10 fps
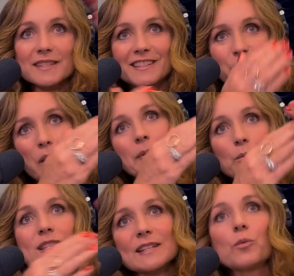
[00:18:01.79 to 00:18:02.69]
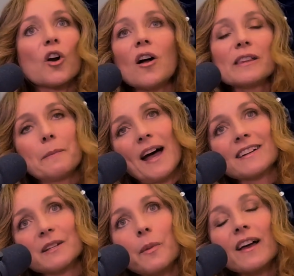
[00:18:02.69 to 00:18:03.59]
We see we're all impacted by